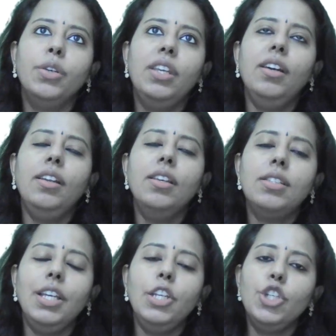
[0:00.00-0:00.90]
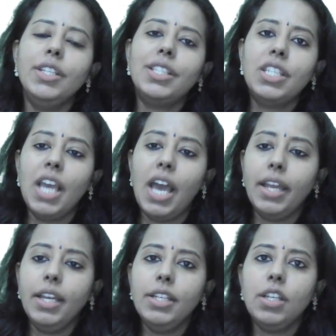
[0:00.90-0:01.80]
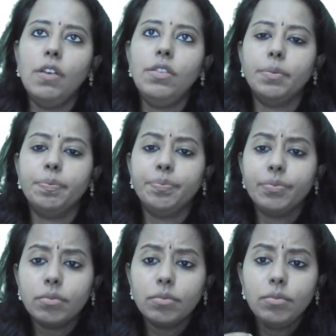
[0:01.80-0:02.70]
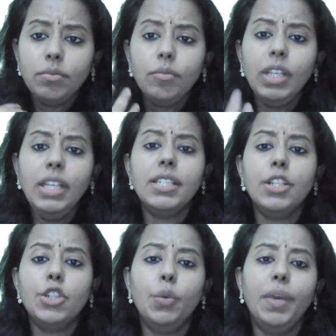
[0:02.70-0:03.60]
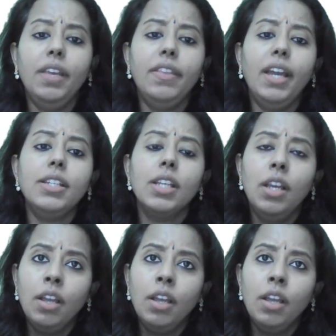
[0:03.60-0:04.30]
So here the CG is carried out in such a way that